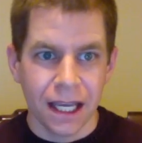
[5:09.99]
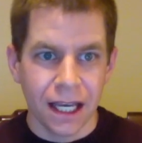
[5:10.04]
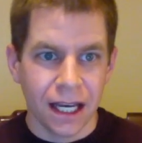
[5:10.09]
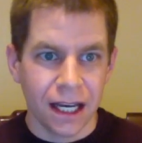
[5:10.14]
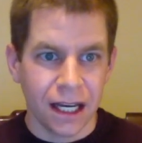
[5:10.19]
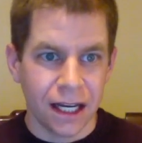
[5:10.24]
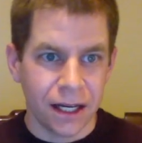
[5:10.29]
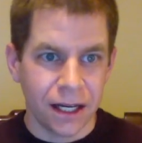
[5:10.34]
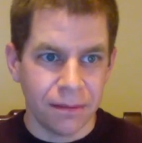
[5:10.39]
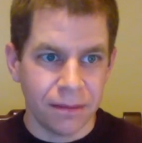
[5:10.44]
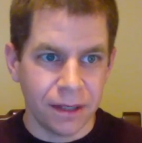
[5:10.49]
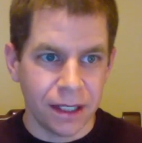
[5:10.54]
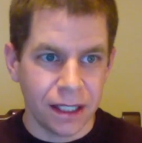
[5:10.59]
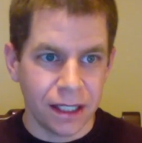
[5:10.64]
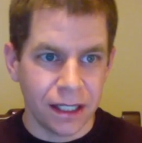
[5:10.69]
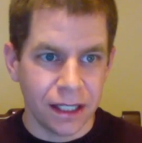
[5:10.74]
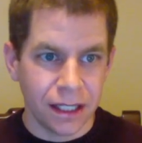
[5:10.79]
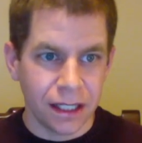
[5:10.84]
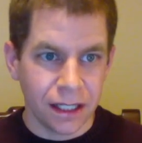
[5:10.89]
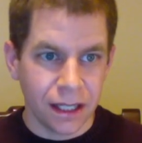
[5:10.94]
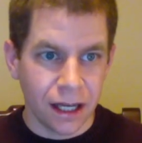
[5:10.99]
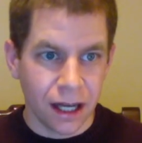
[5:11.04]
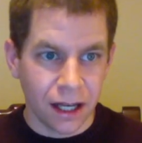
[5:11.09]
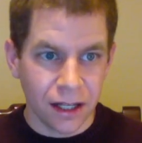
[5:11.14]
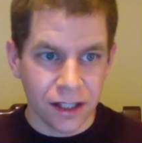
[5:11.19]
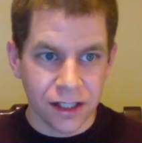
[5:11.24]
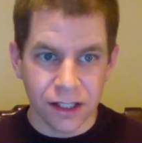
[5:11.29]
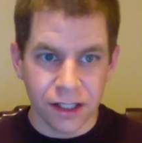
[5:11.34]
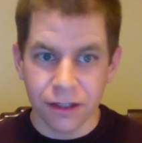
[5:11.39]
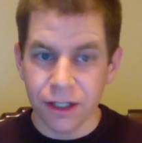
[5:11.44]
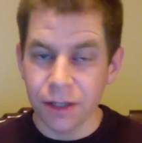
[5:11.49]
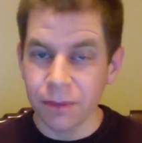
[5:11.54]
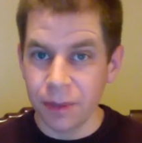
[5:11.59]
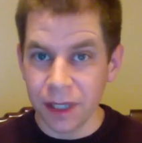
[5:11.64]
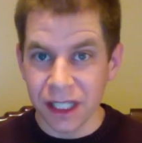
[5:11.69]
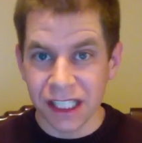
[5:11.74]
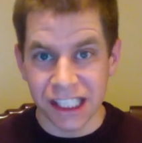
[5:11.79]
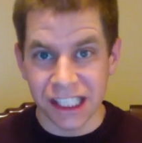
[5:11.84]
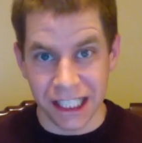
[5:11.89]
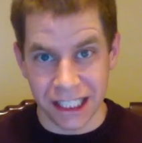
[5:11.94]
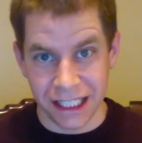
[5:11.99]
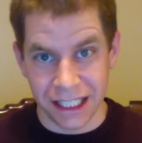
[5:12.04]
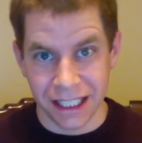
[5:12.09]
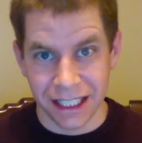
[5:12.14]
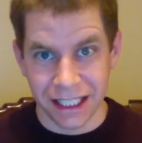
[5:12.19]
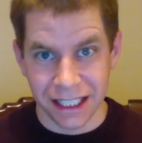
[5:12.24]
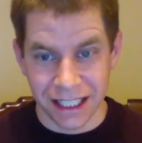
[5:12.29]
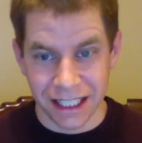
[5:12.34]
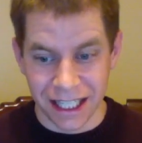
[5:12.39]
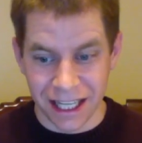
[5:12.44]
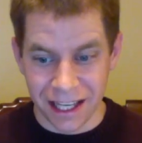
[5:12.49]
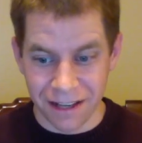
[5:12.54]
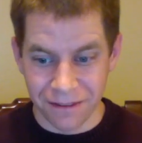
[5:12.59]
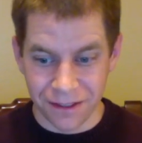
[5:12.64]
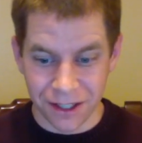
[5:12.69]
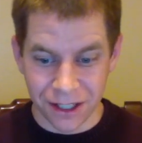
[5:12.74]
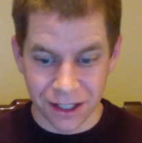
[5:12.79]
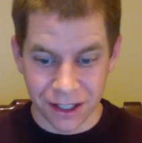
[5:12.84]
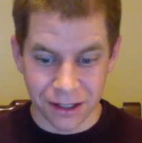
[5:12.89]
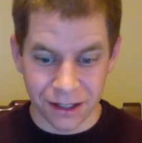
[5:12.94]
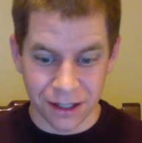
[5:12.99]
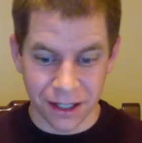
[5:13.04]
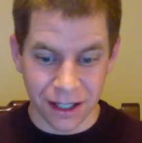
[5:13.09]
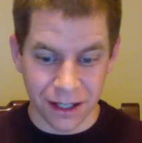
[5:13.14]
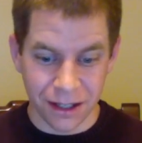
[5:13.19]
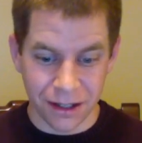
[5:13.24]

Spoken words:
Also, your budget. If you're